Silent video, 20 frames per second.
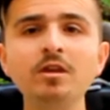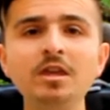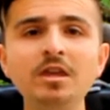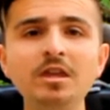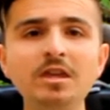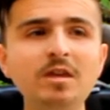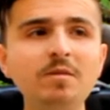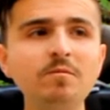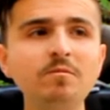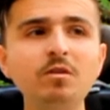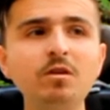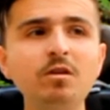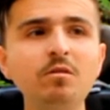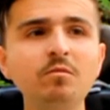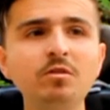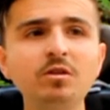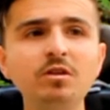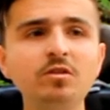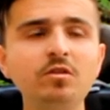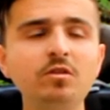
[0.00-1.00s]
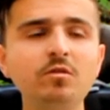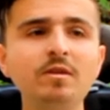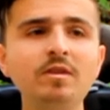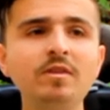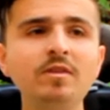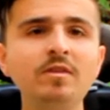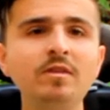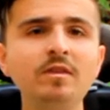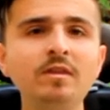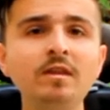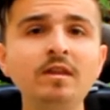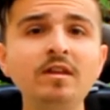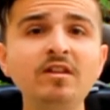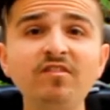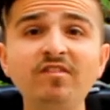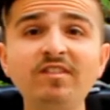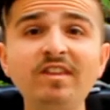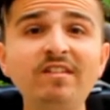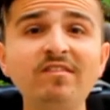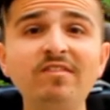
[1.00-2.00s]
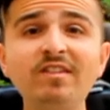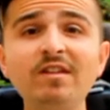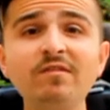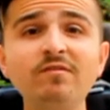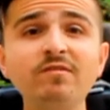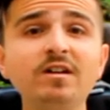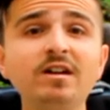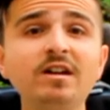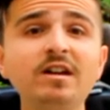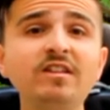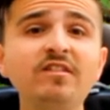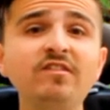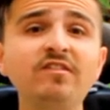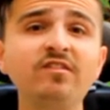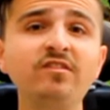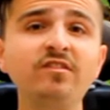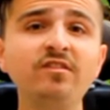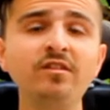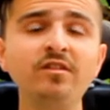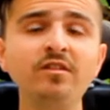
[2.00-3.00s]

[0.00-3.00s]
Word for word: keep doing what you're doing, stay safe, guys.